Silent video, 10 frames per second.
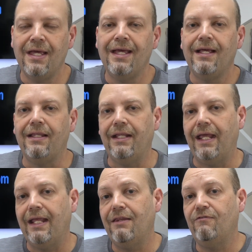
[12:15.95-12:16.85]
And then
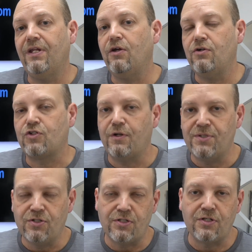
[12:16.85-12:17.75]
in the video
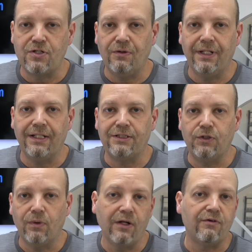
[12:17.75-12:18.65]
description, there's also links
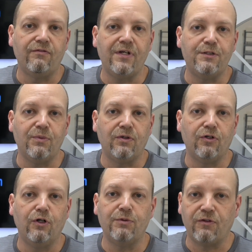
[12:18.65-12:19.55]
to all of our Facebook
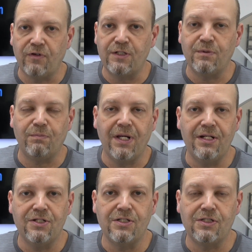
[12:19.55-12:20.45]
groups, our Facebook
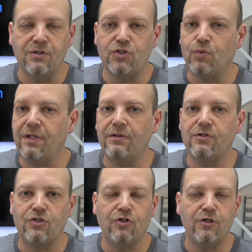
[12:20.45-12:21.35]
pages. So joining
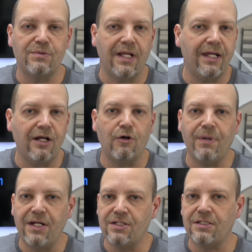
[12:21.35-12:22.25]
those groups, liking our
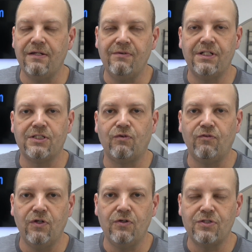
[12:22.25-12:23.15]
pages, leaving us
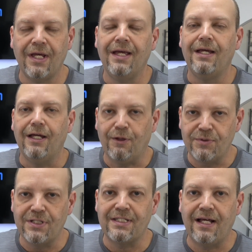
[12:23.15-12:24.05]
reviews helps
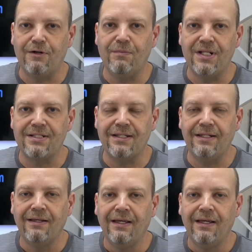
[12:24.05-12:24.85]
us out immensely.